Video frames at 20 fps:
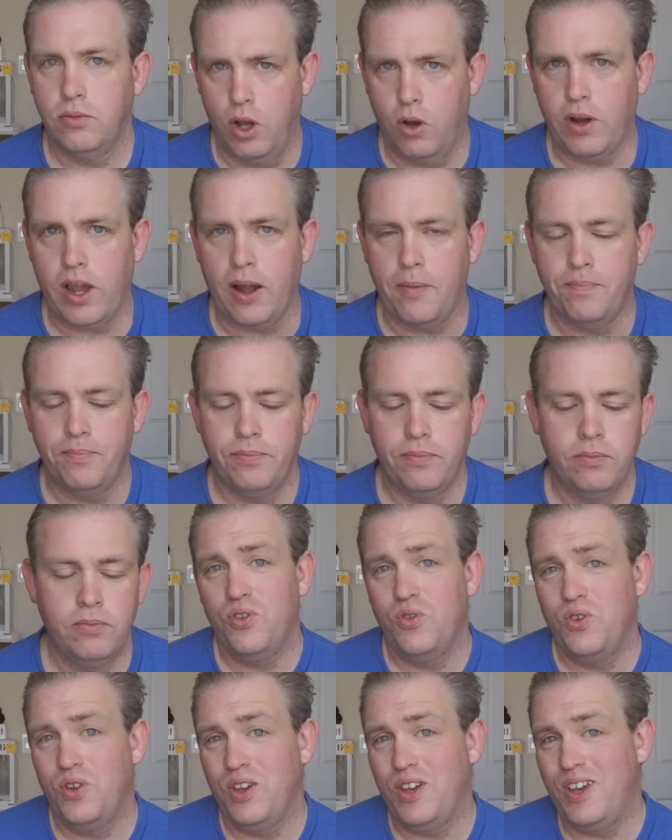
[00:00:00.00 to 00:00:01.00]
Okay.
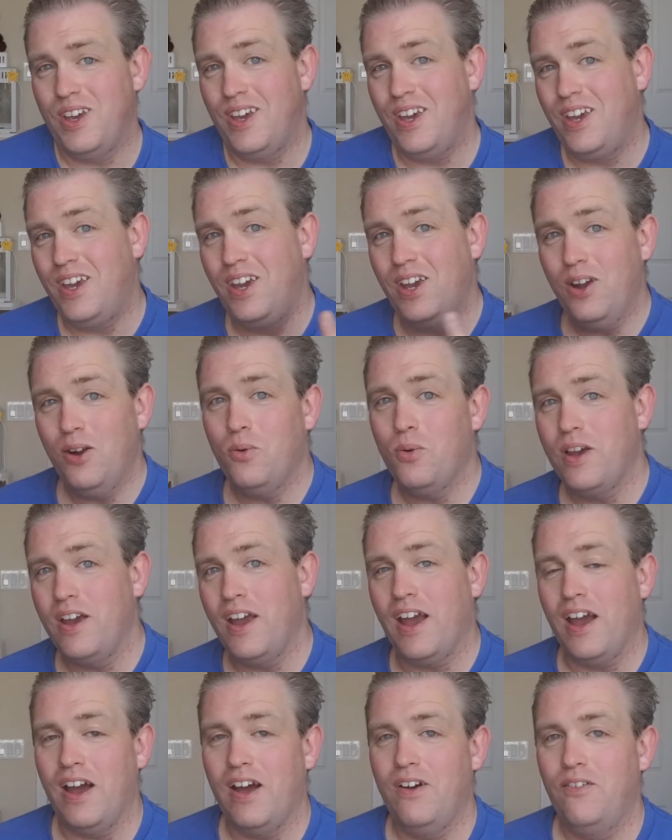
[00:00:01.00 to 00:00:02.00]
Here we
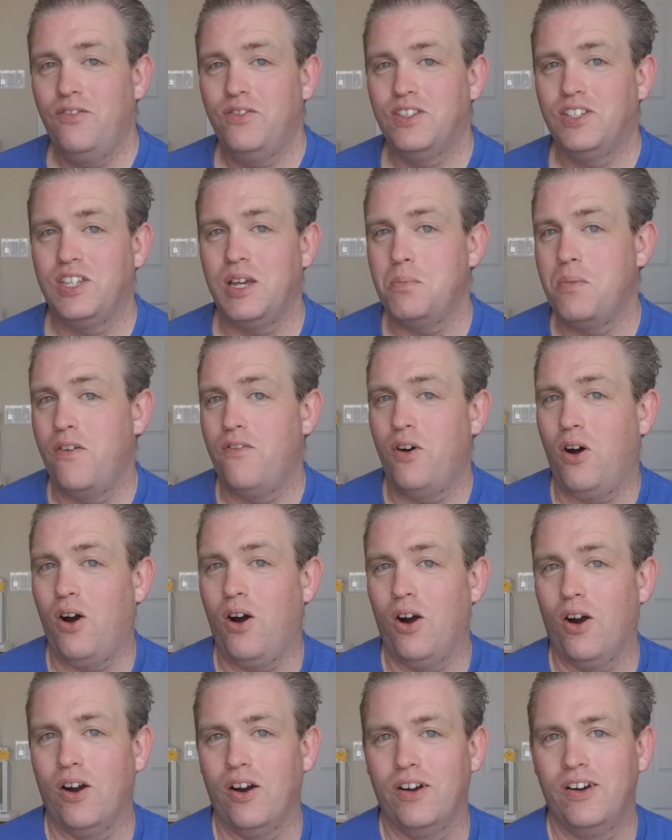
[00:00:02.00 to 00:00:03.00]
have some of
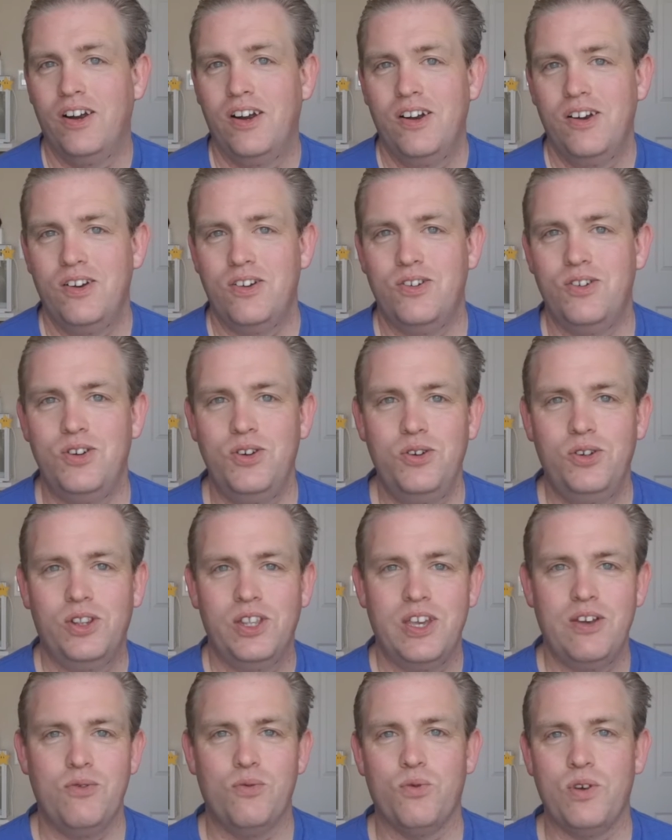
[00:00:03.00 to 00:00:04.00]
our
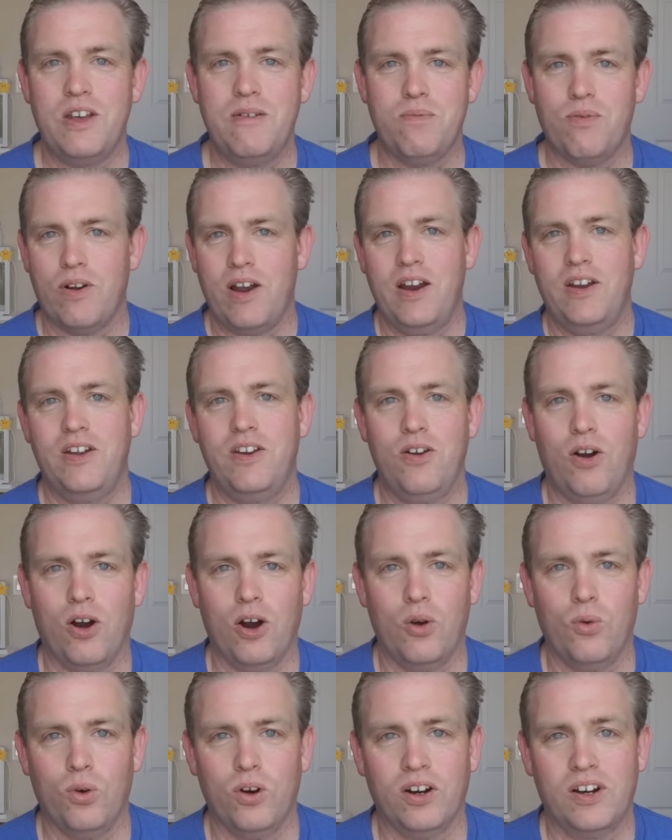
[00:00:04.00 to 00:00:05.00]
newly rebranded
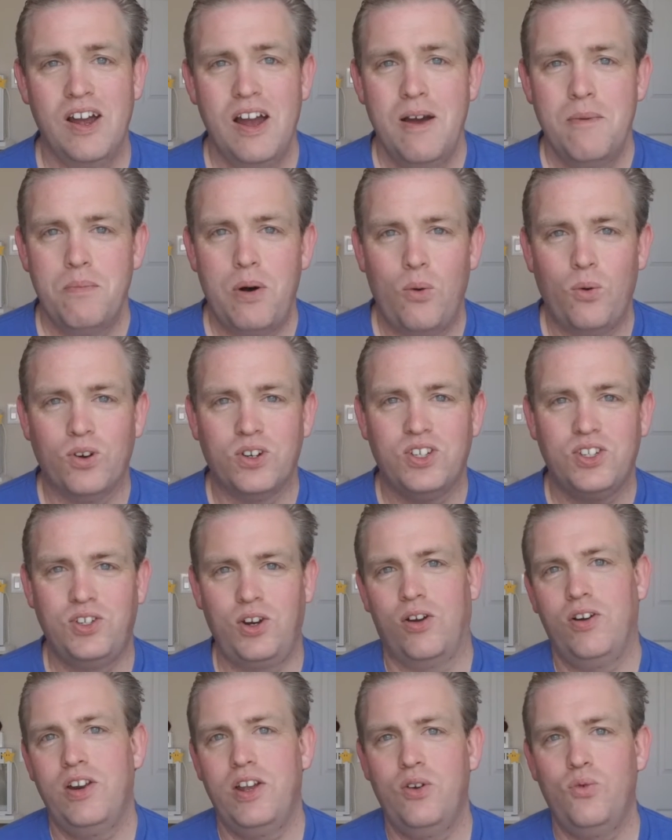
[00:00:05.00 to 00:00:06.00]
artwork, but we're
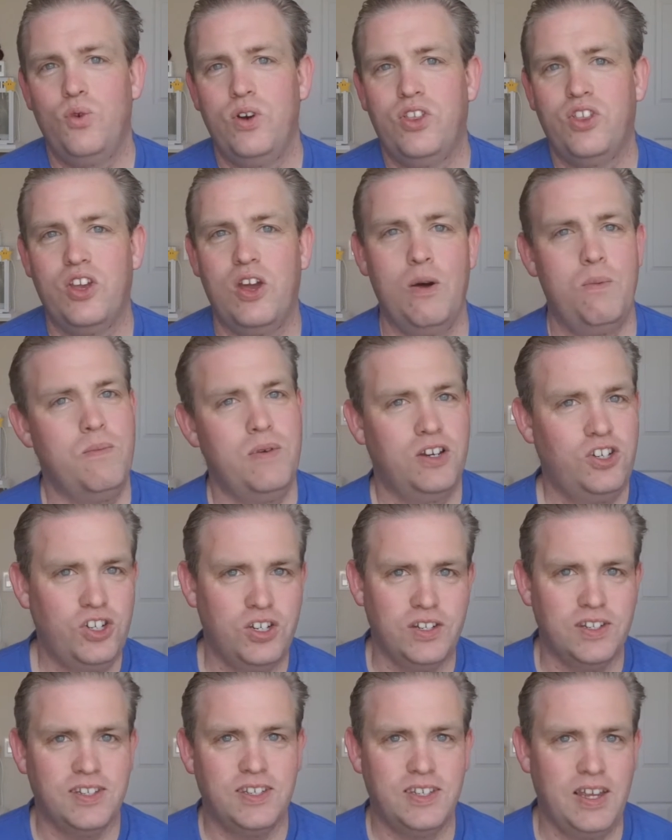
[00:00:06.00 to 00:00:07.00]
starting with
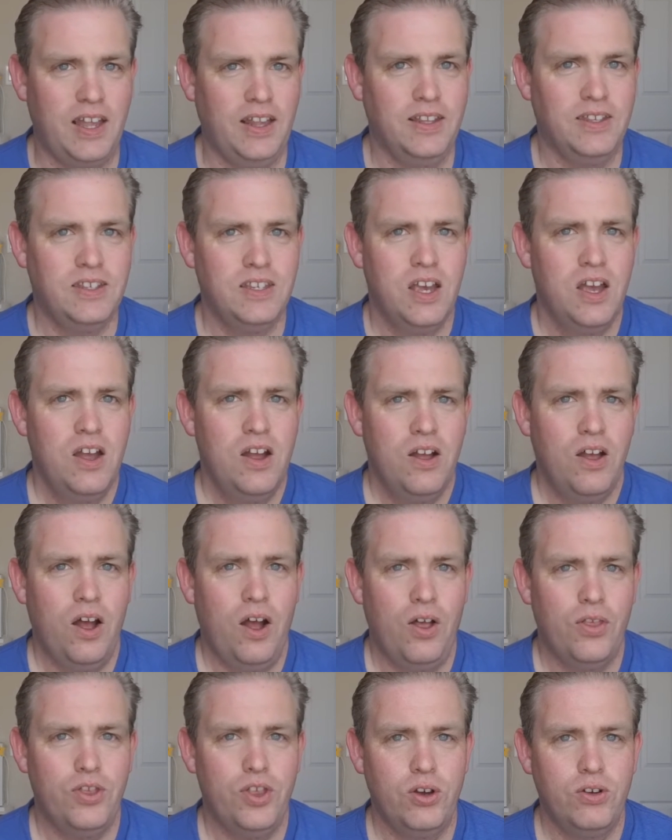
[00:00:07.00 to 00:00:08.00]
commission scents.
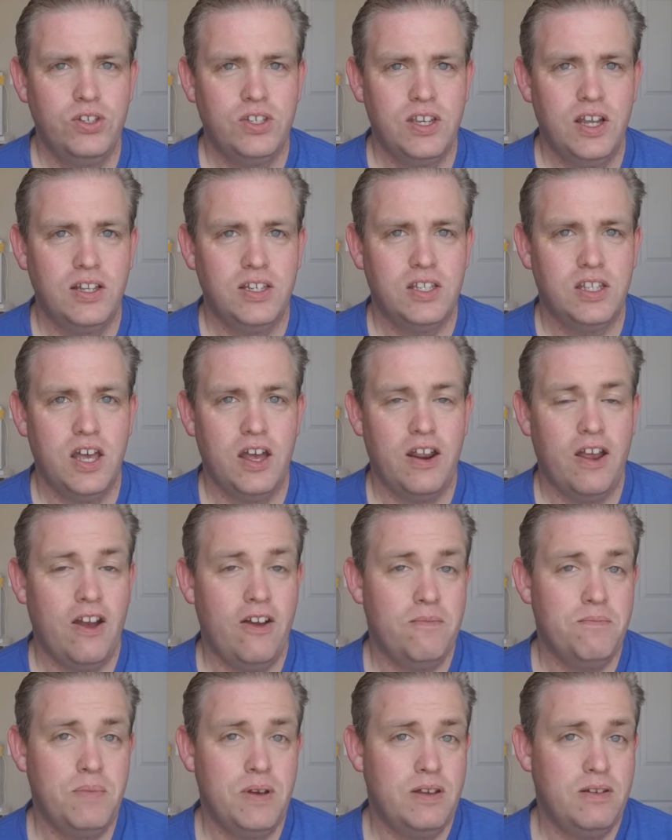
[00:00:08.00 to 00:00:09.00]
Uh, those scents that
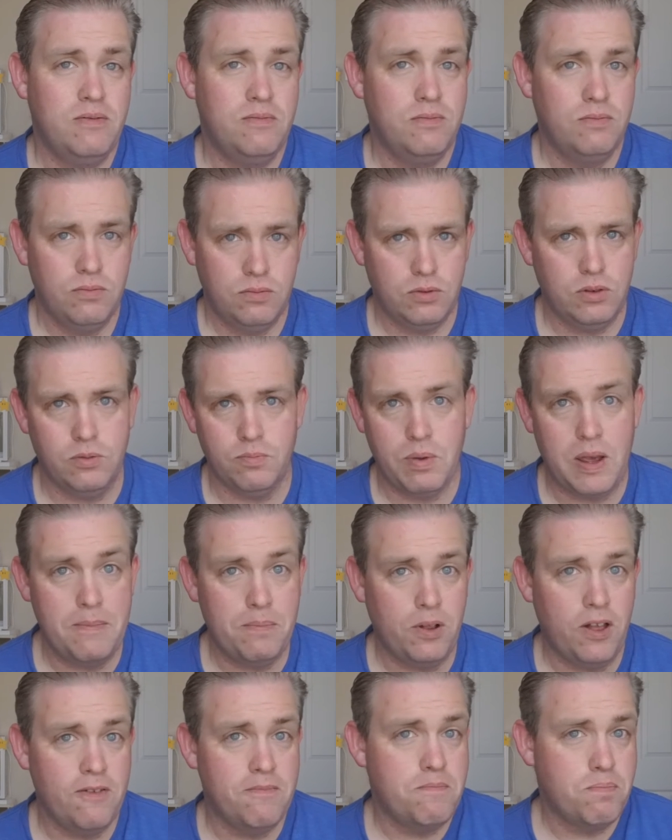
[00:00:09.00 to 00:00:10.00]
have been,
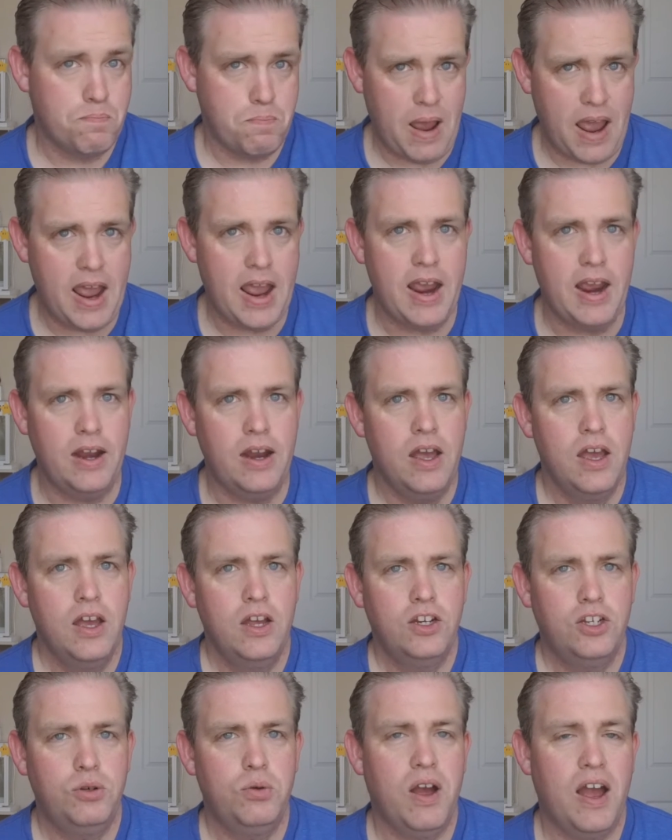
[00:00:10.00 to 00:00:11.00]
people have paid
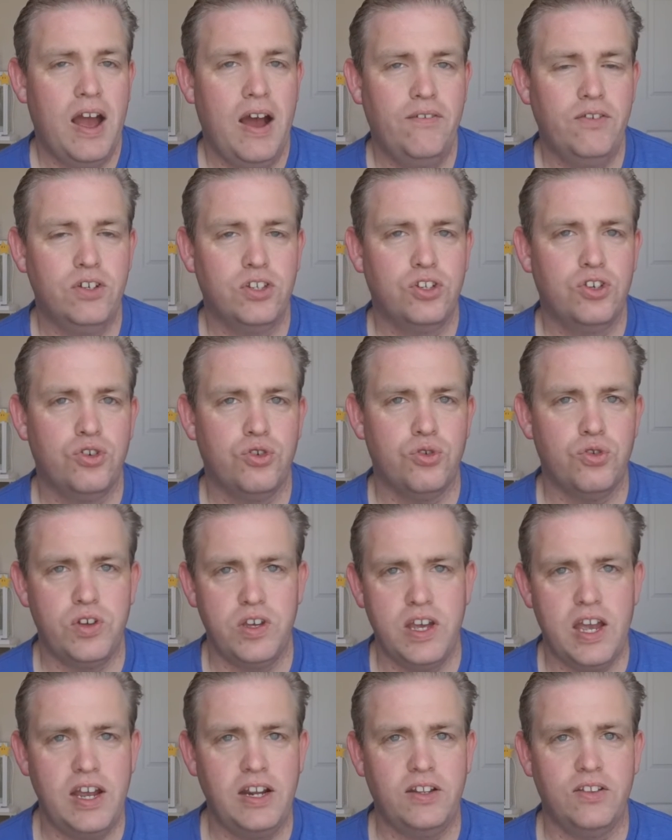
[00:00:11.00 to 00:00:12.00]
to have us
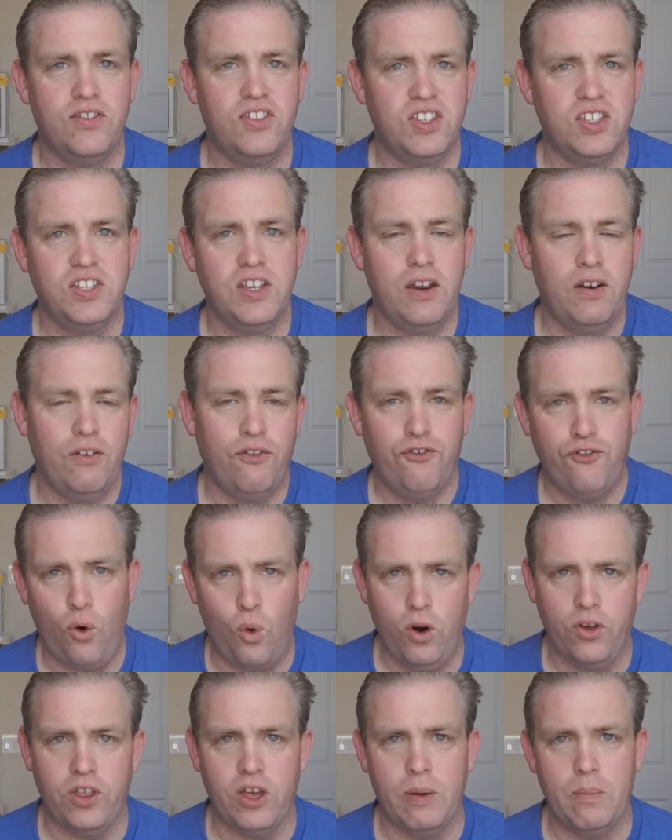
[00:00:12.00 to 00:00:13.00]
create the scent
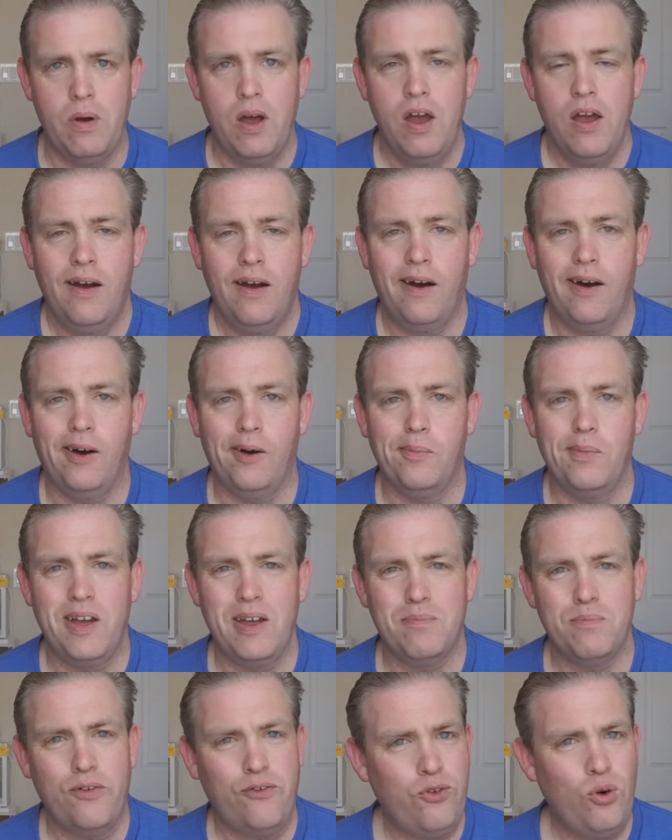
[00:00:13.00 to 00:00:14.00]
for them. Um,
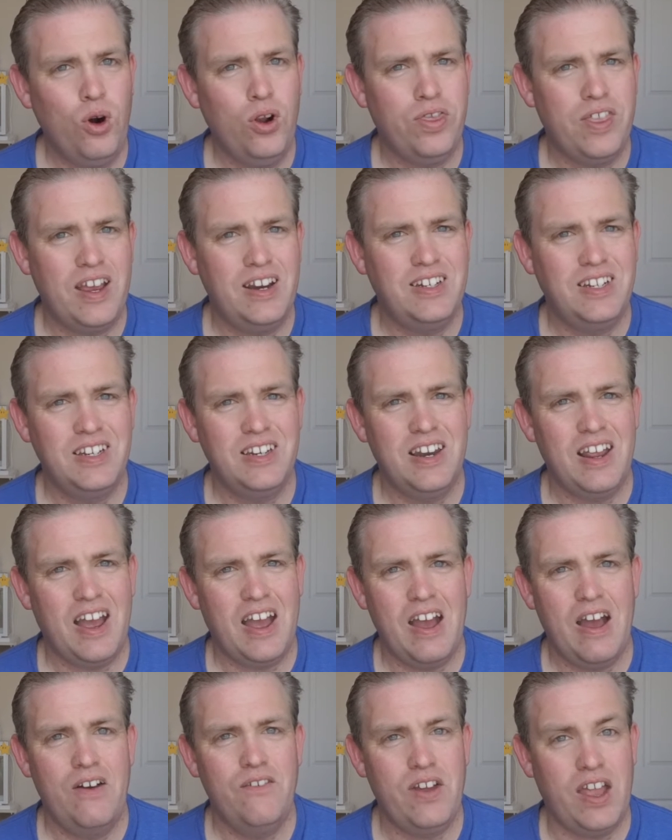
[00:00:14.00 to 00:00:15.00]
and before, they didn't
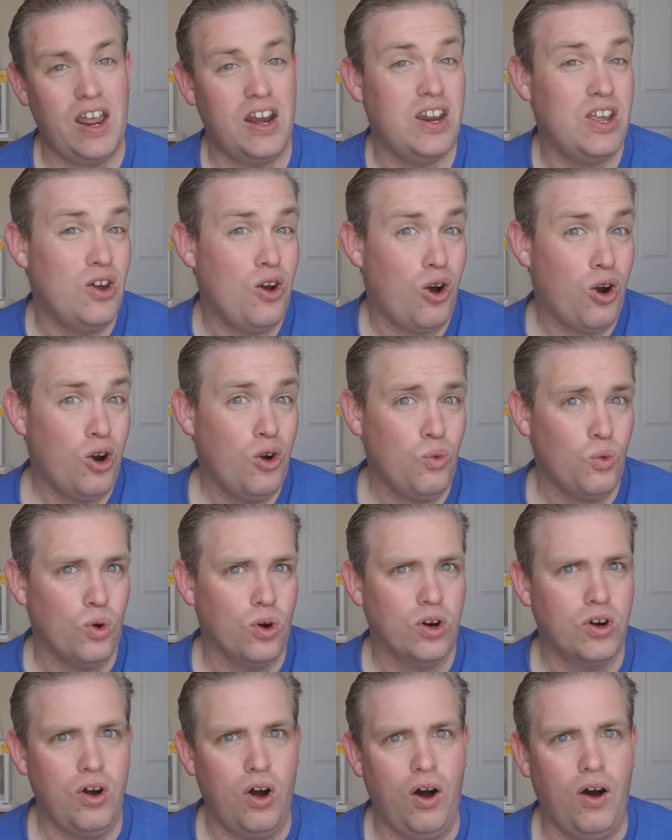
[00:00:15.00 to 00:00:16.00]
have any
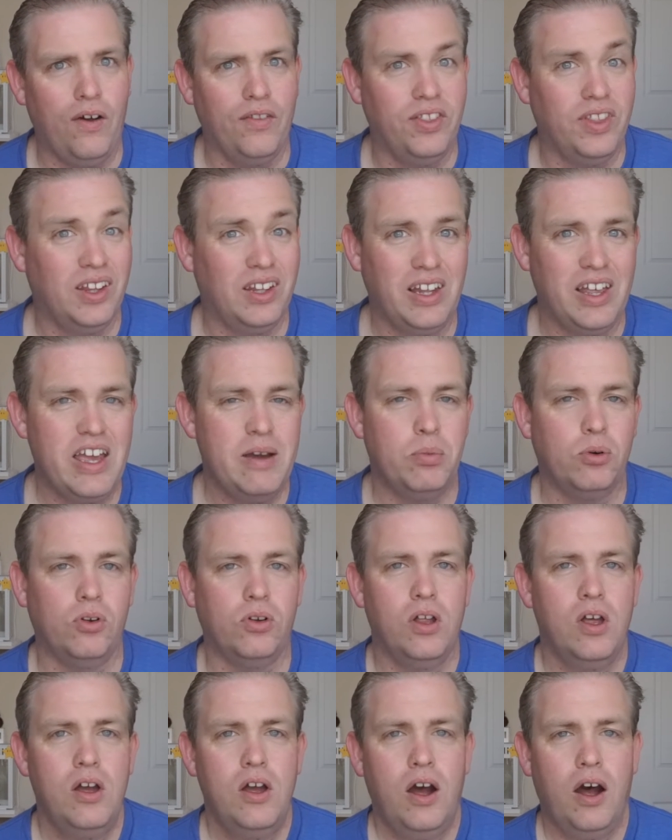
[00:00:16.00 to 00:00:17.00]
artwork on the label.